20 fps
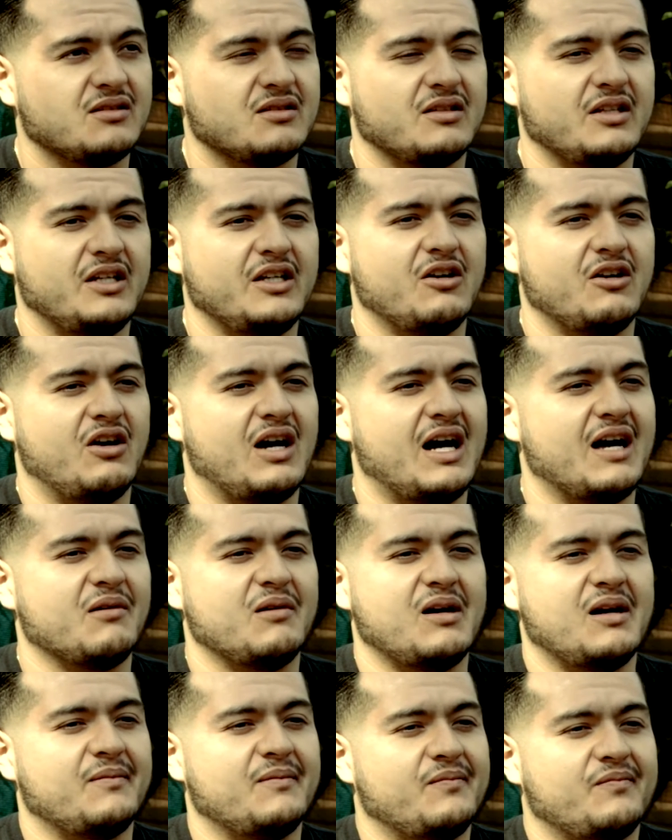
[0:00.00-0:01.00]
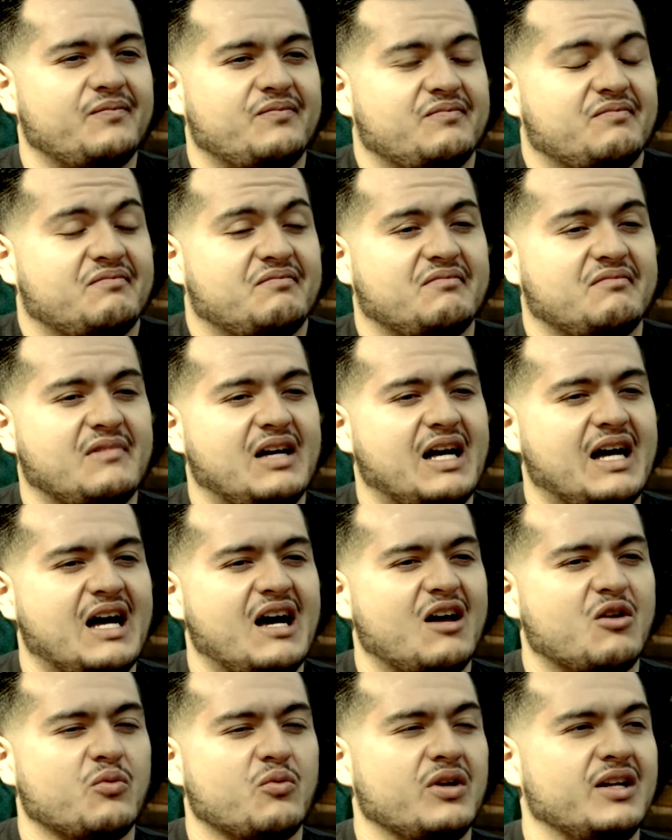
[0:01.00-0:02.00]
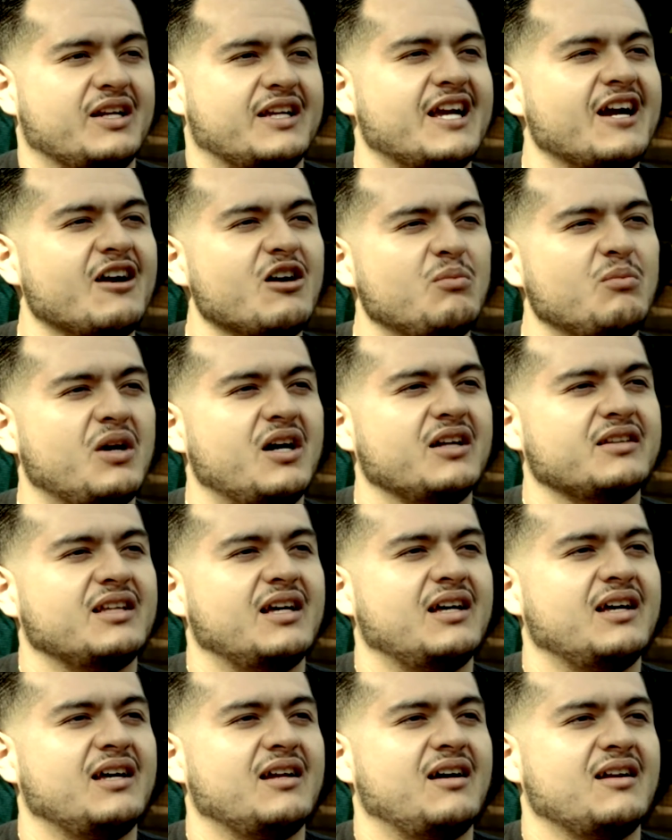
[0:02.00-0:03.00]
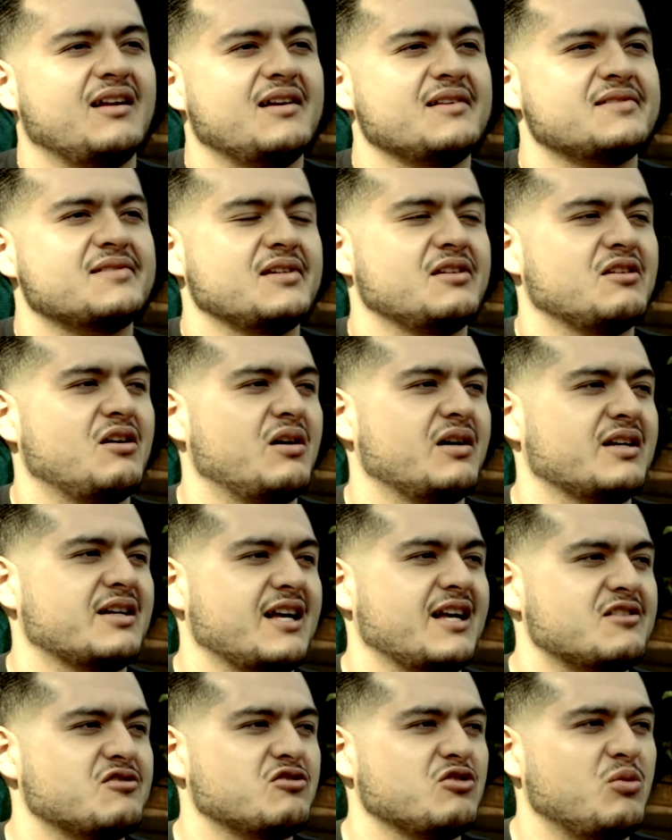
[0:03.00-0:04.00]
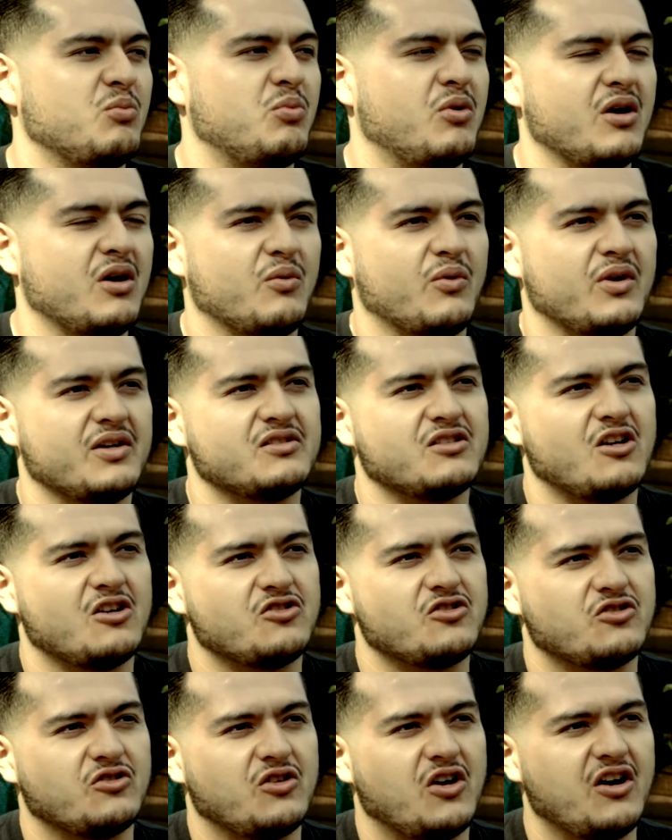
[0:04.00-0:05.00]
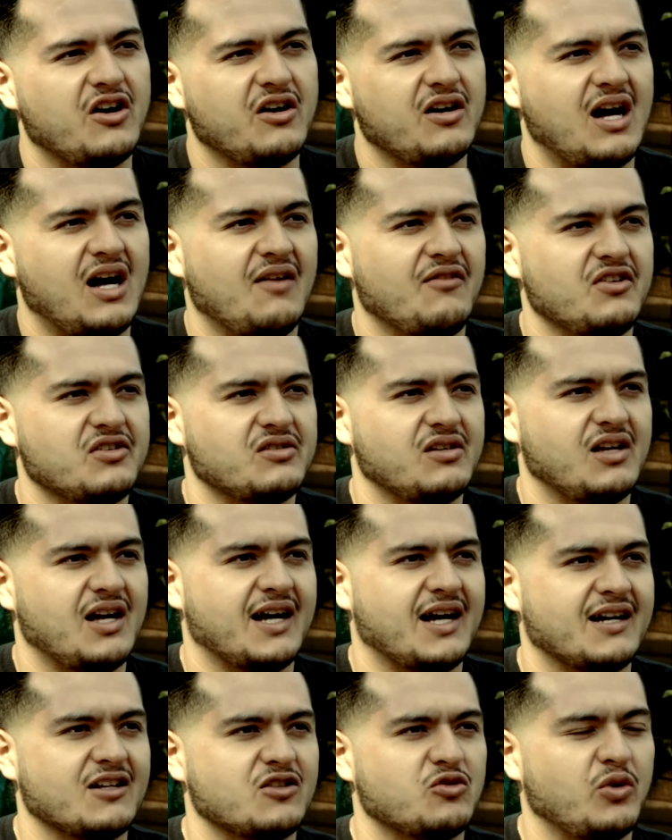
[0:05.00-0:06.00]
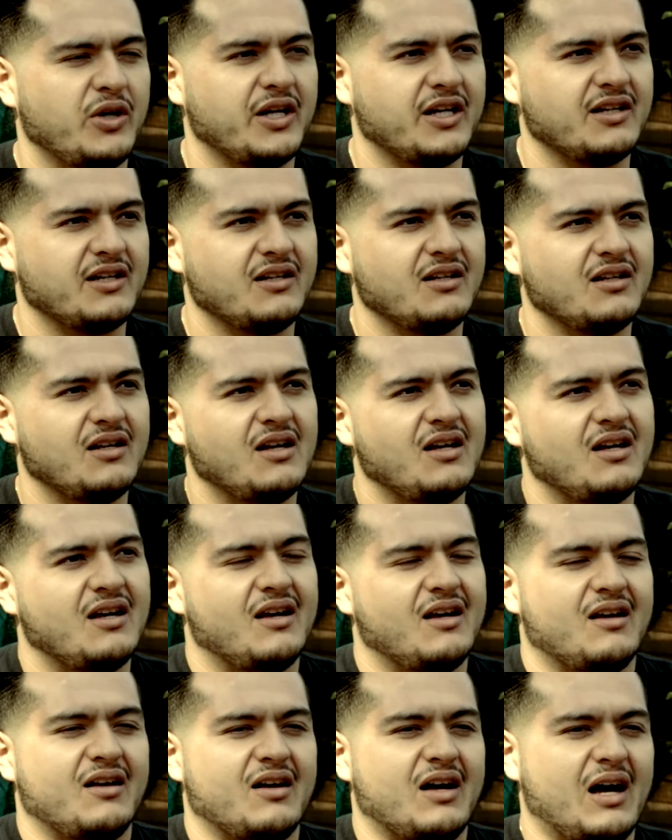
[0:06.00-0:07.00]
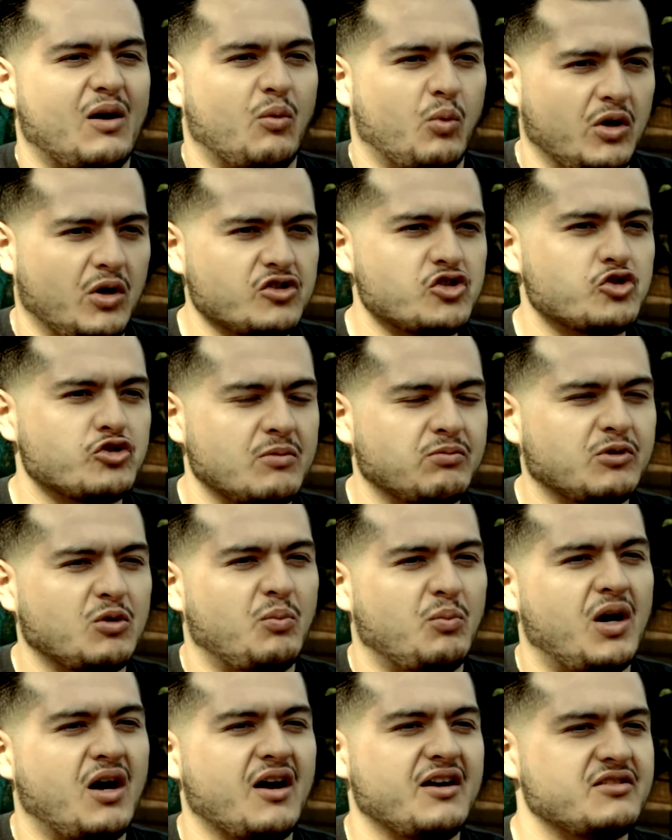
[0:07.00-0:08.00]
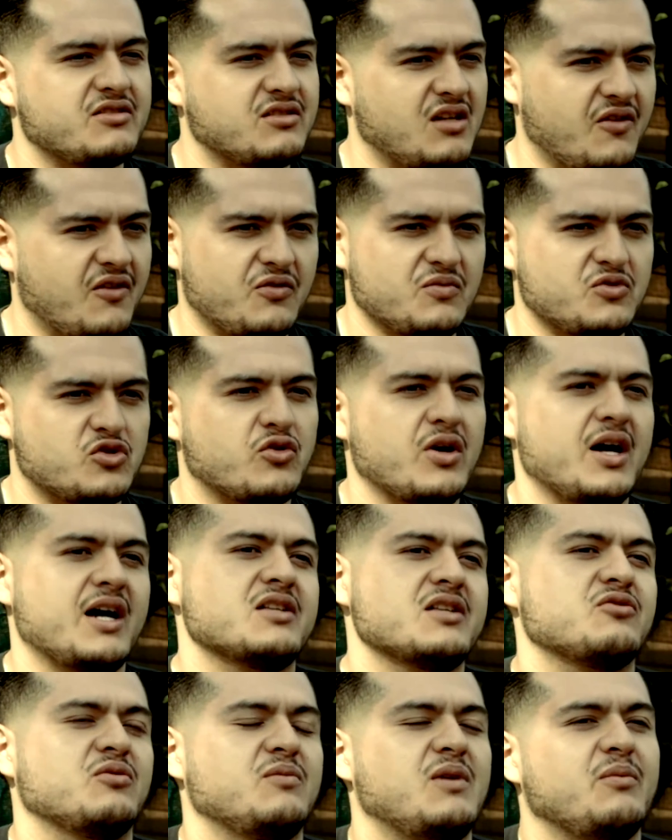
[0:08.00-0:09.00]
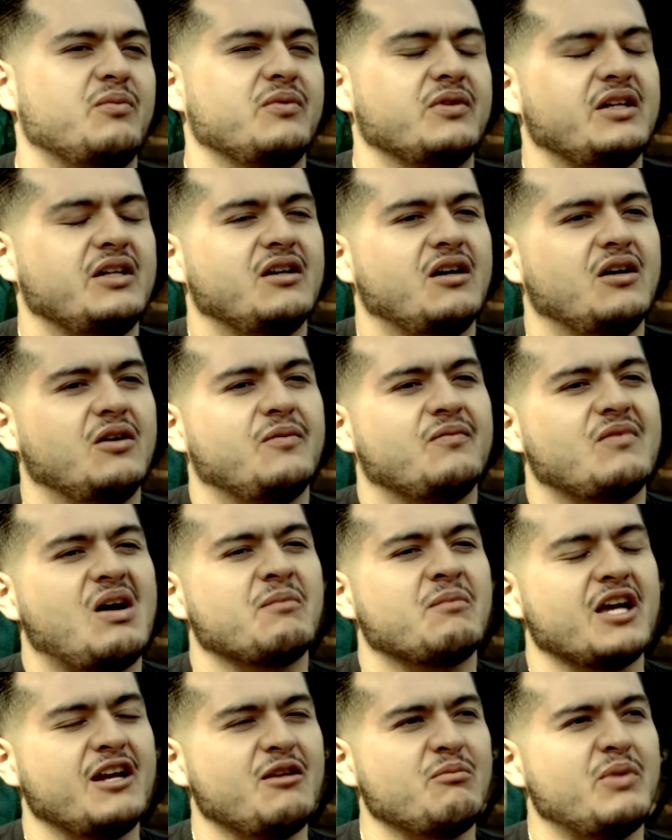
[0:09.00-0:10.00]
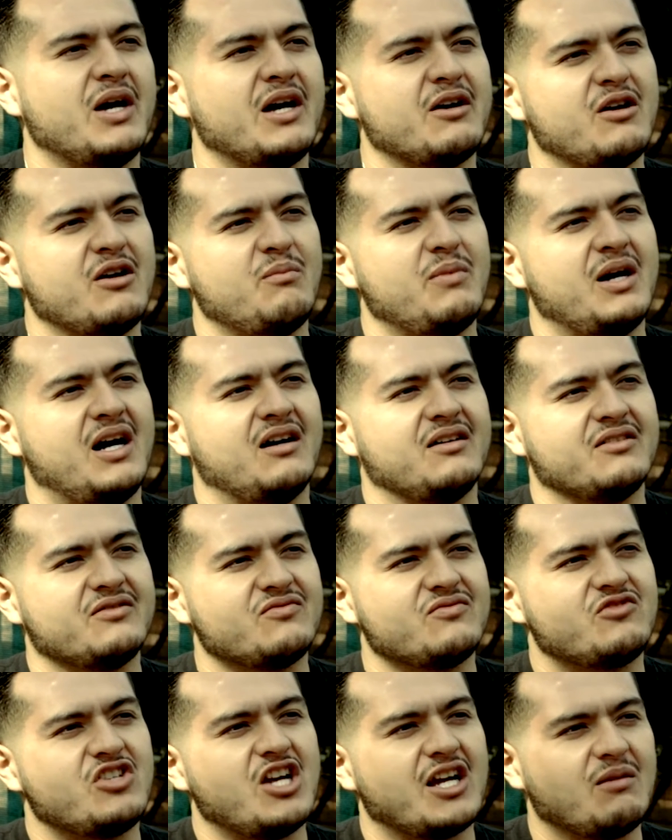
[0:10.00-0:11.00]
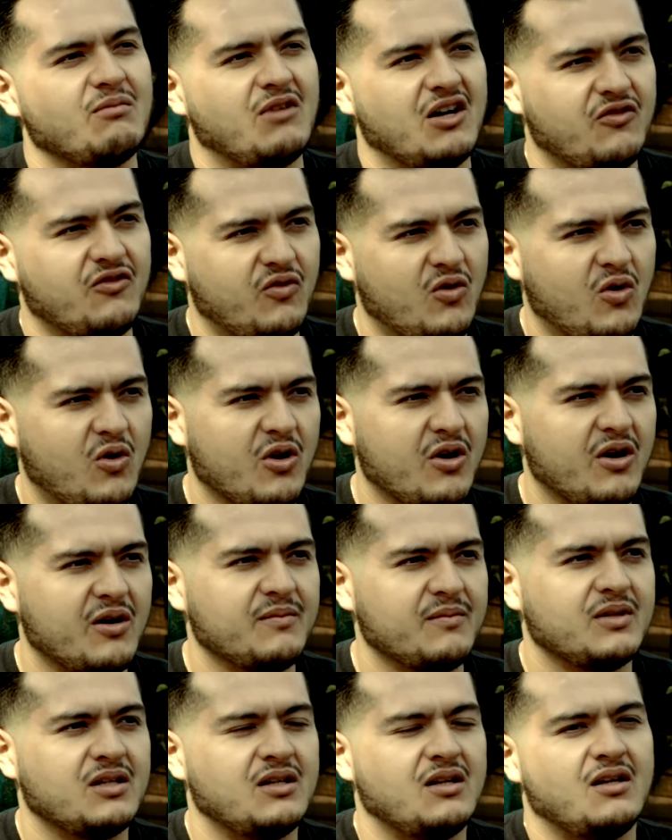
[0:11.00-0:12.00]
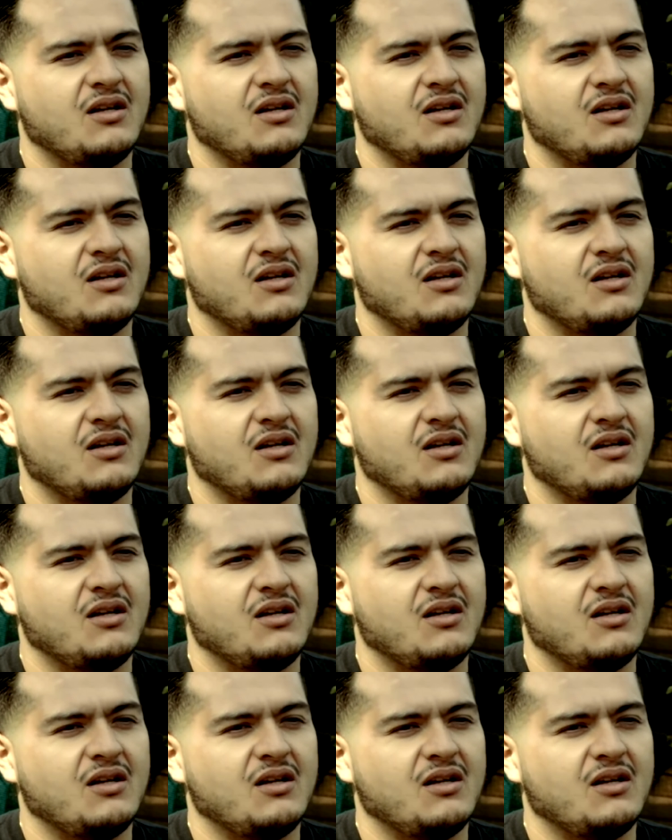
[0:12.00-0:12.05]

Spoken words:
I don't really care about that unless, it gets to the point where it starts to hurt. Obviously, I got to tweak it. I will strip the bar and start from scratch when I'm getting better about checking my form